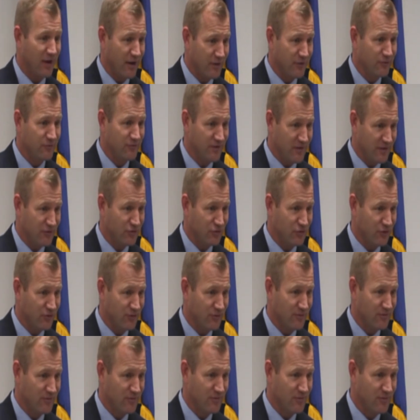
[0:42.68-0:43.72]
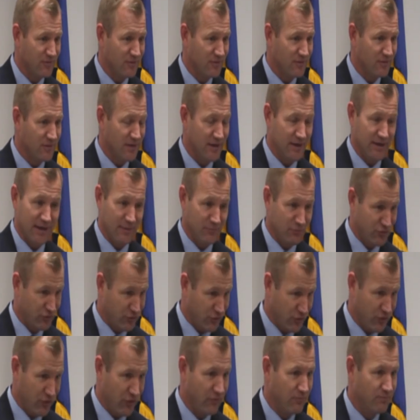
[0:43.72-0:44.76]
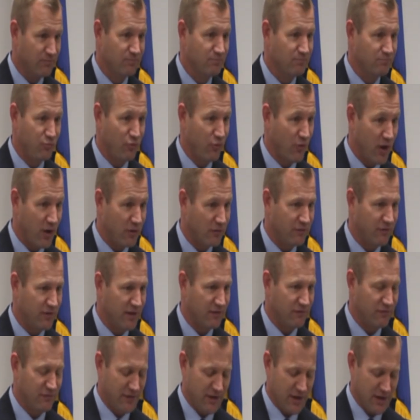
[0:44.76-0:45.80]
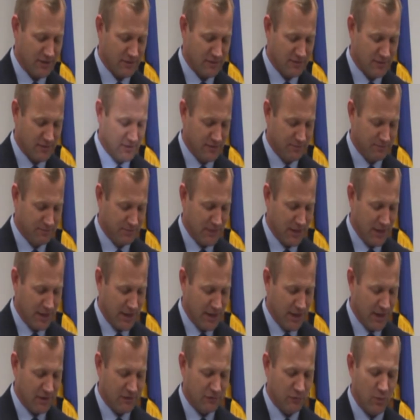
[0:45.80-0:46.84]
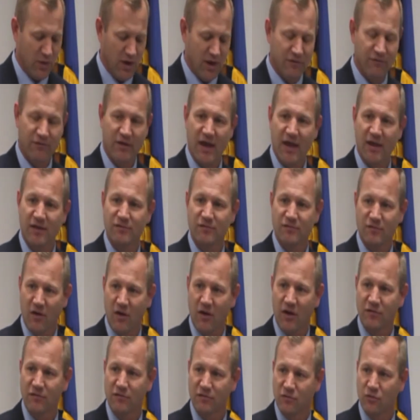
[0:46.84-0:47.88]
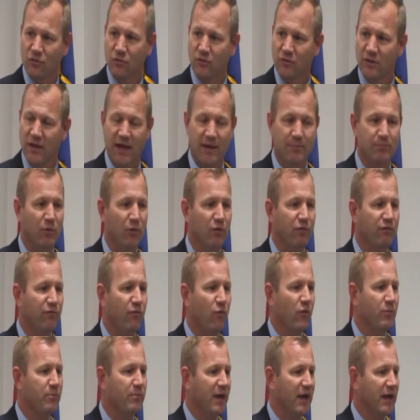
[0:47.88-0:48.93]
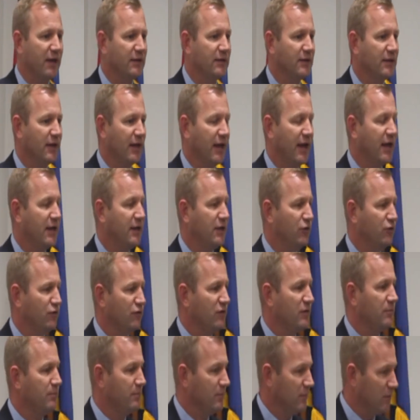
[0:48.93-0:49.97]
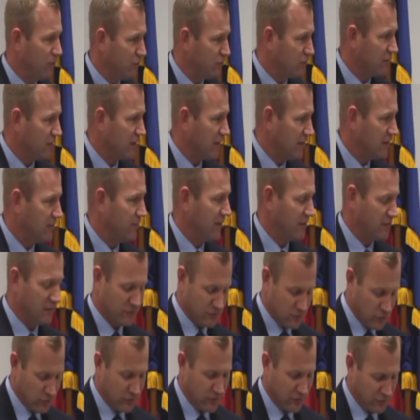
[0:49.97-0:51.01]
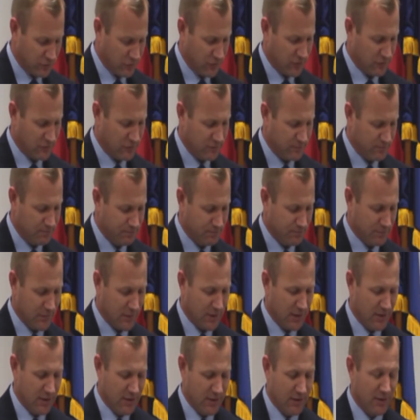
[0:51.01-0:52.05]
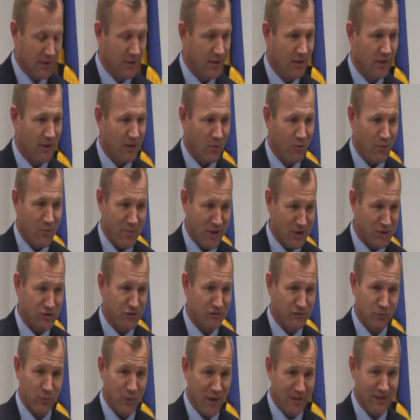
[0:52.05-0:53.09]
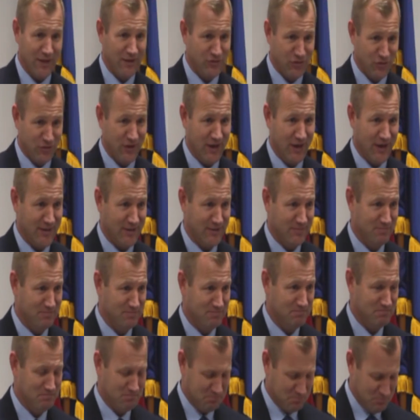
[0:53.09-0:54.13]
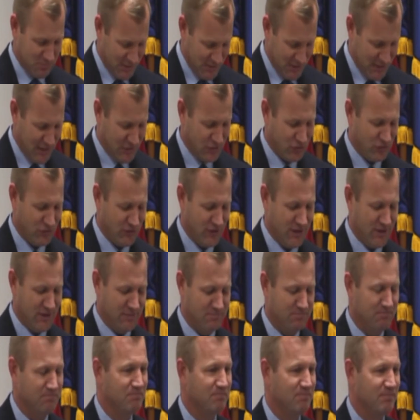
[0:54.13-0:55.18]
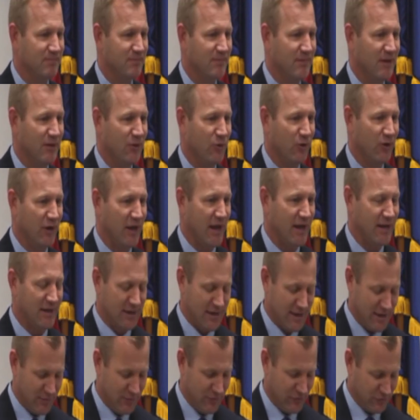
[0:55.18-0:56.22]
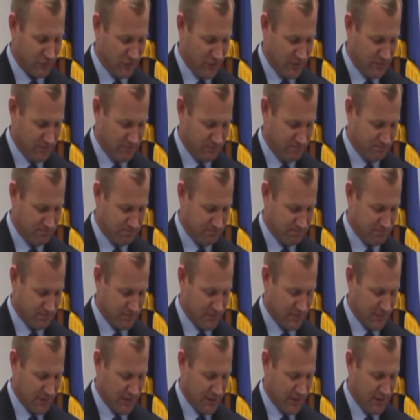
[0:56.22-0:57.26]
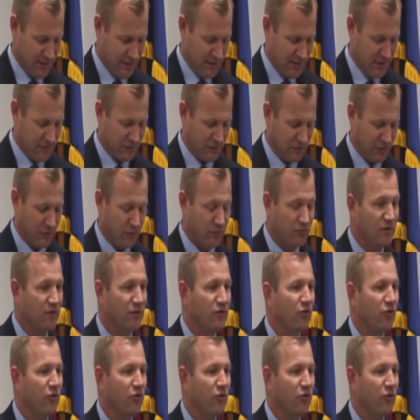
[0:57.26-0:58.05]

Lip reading: a retired teacher, and I'm sure you're proud of that fact. And his wife has taught school at both Fort Bend and Houston Independent School Districts. Ramesh is well-educated, PhD, in organic chemistry. He is a